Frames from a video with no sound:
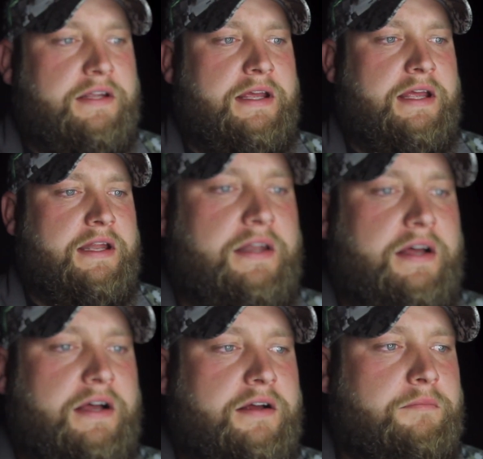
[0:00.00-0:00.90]
and
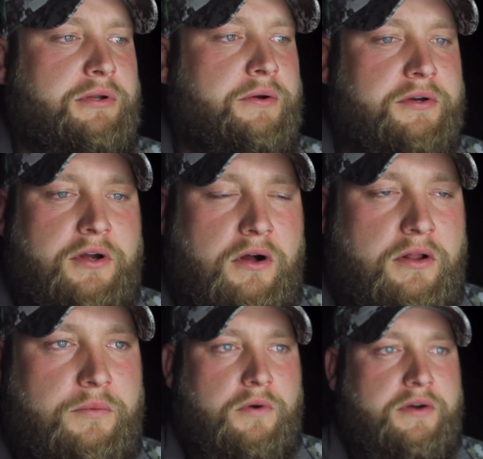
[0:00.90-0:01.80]
uh, blow your
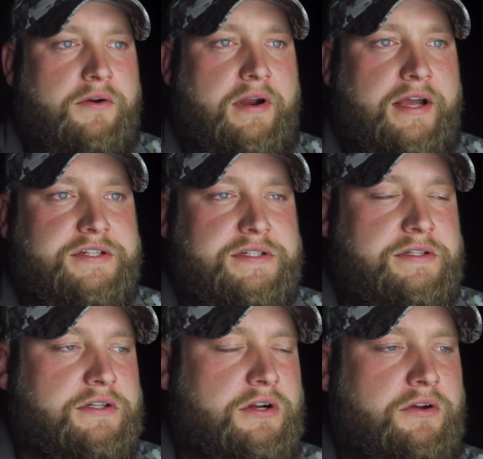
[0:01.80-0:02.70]
call in one
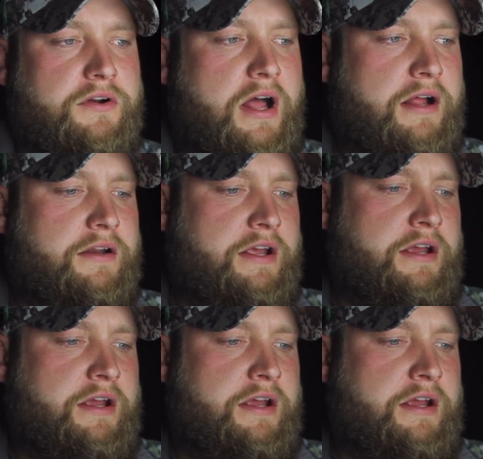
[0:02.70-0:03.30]
direction, you know, you're not